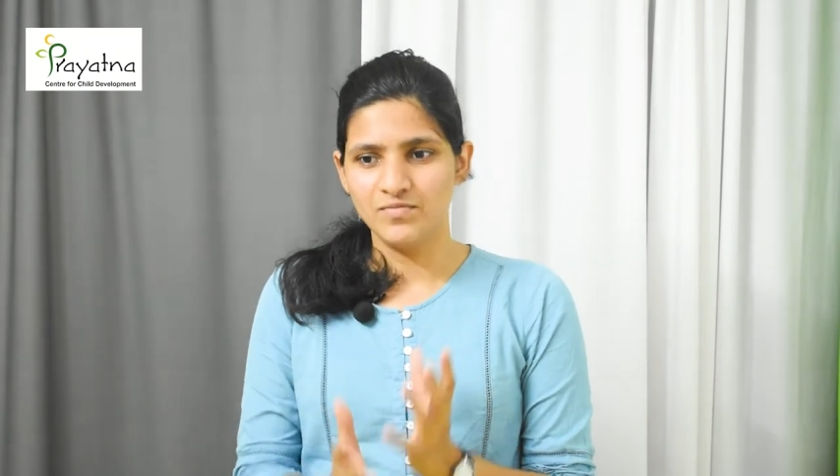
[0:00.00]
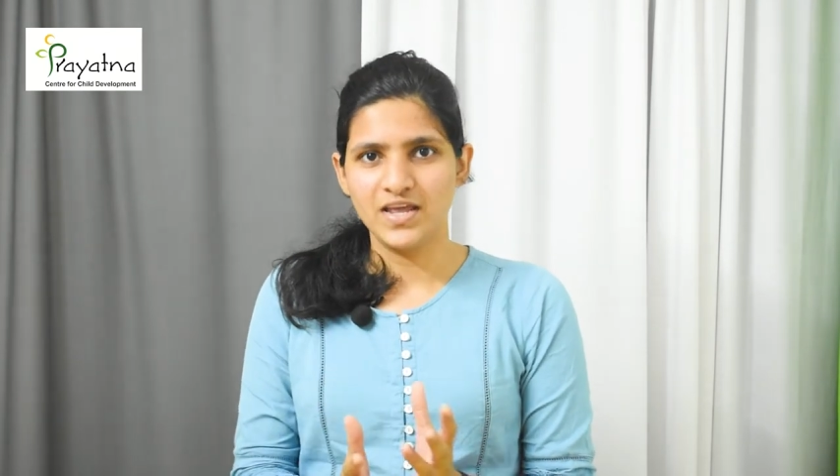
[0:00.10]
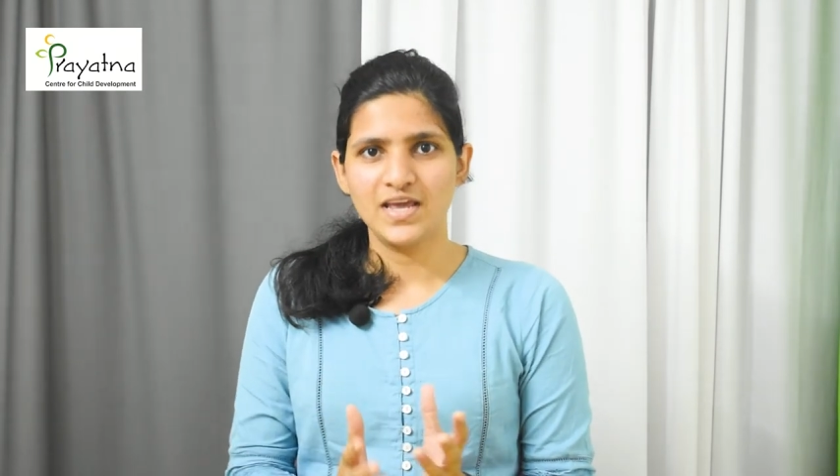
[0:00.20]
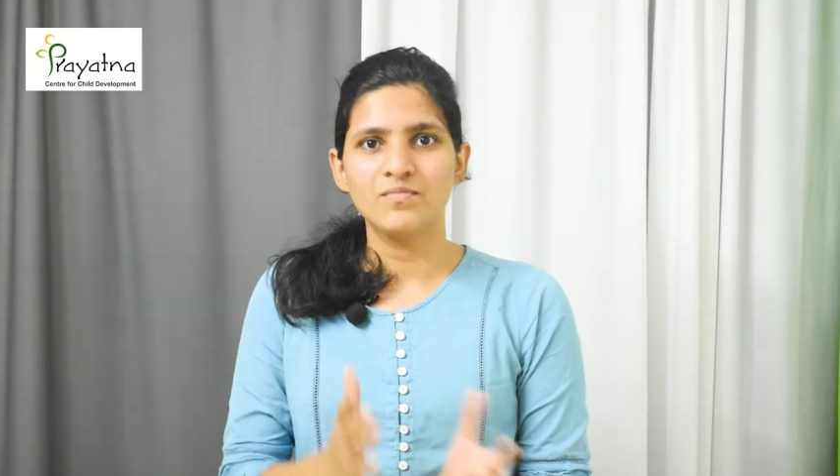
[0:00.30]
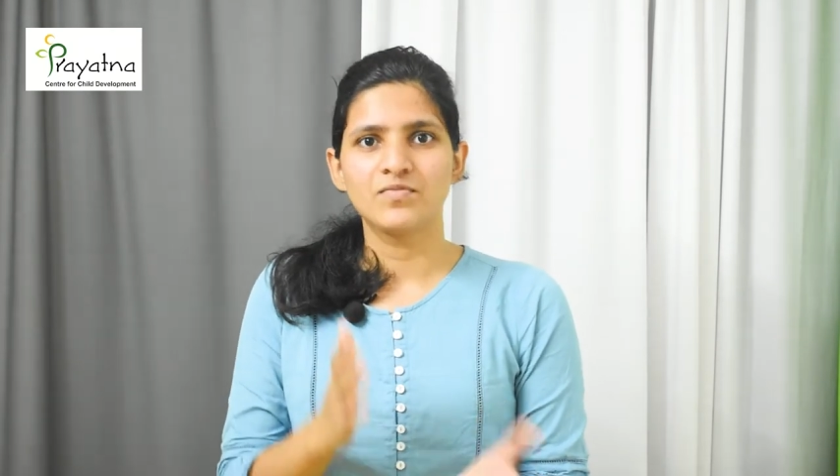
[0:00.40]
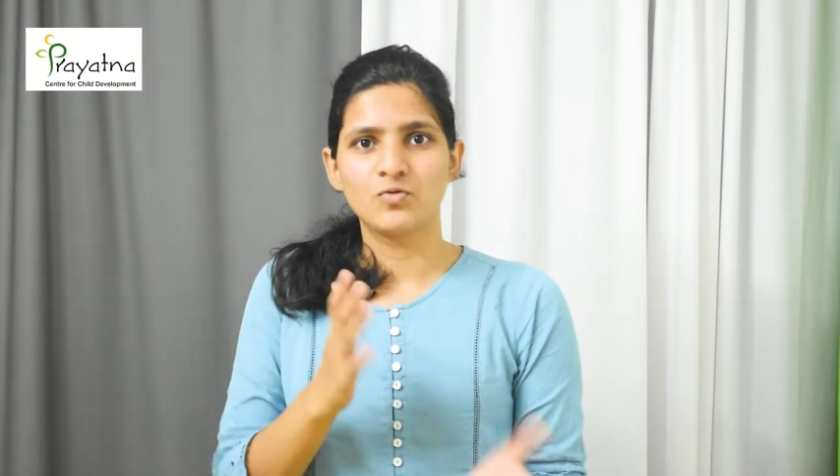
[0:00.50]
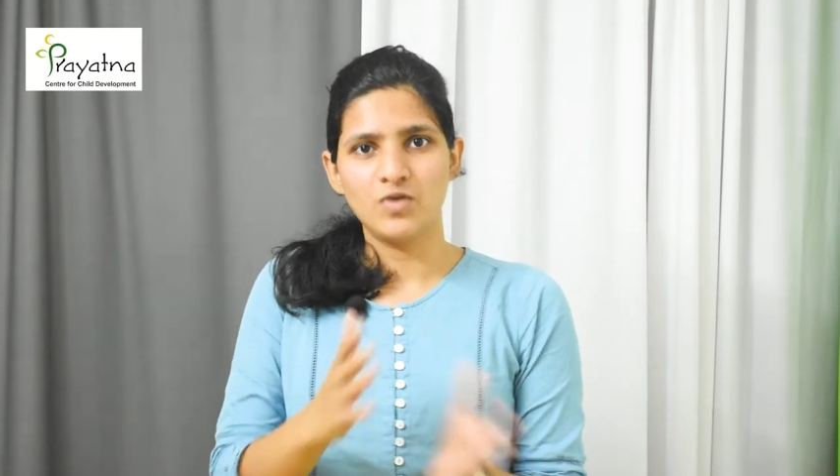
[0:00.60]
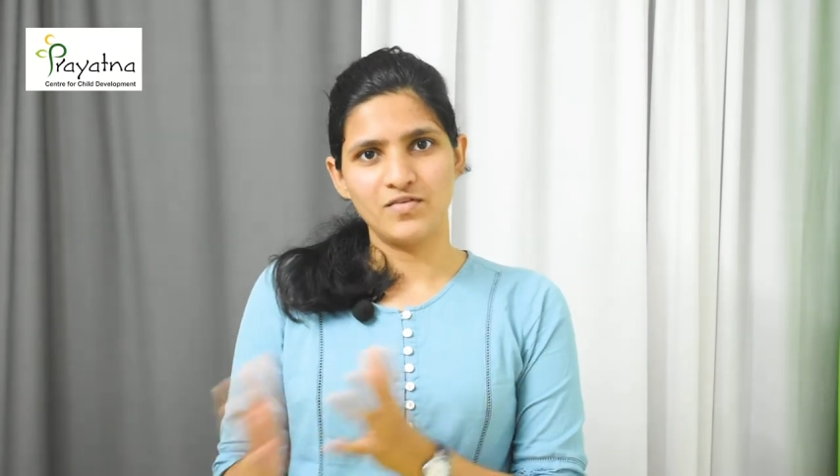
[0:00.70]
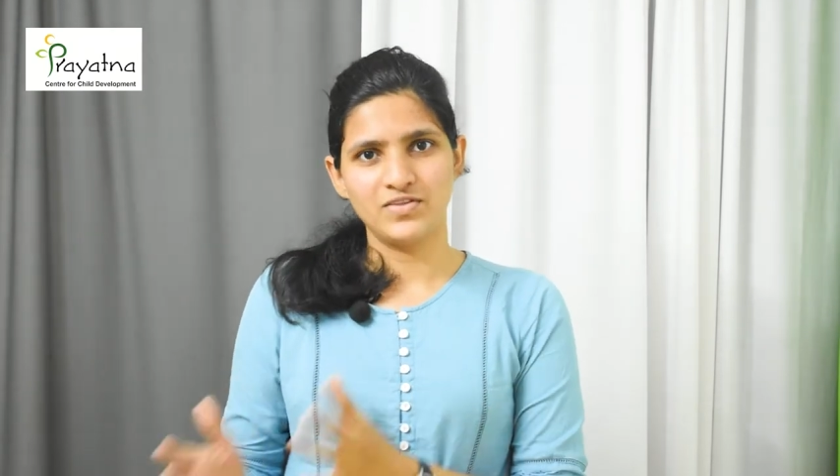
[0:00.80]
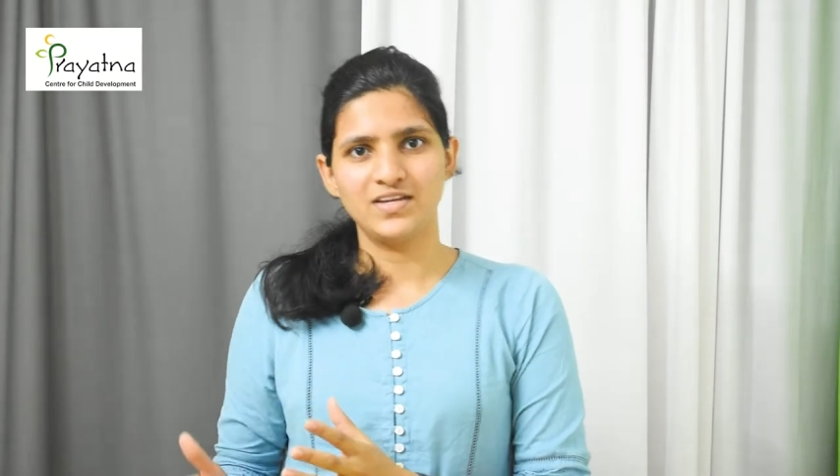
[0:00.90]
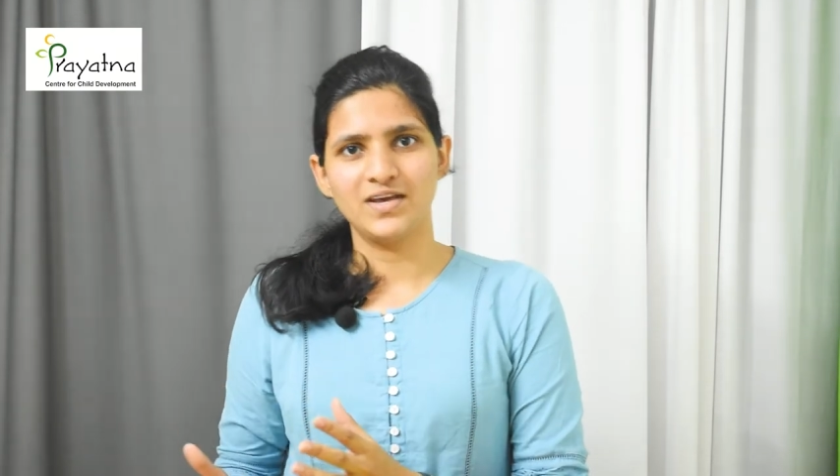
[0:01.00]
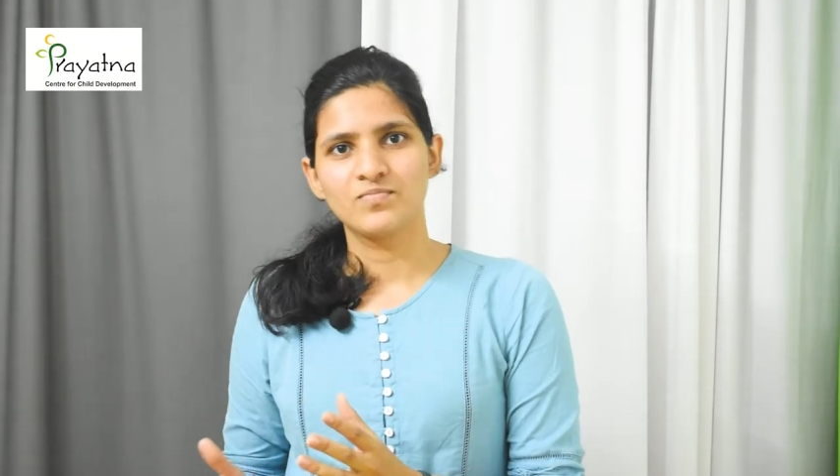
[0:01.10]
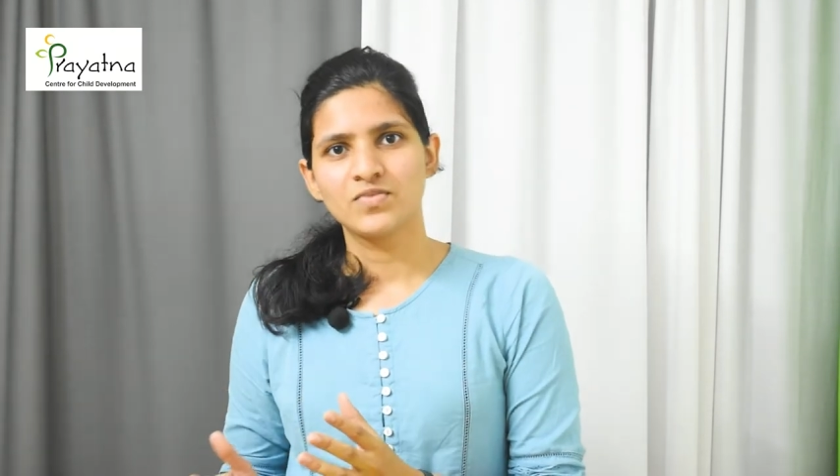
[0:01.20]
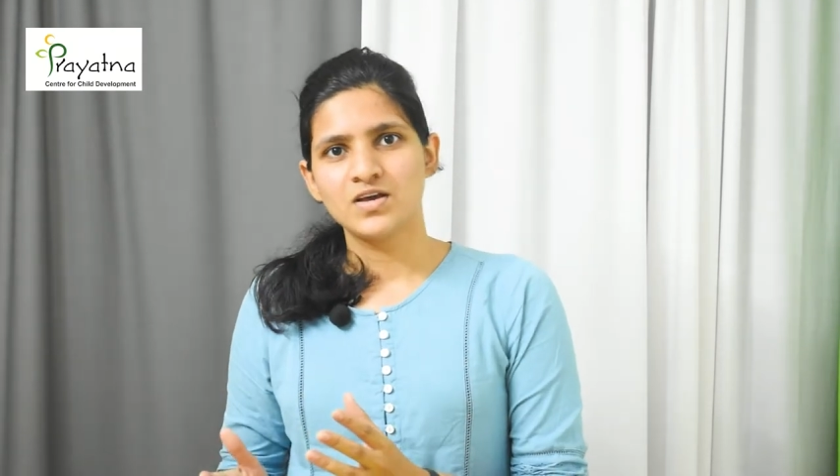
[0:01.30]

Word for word: name throughout the day.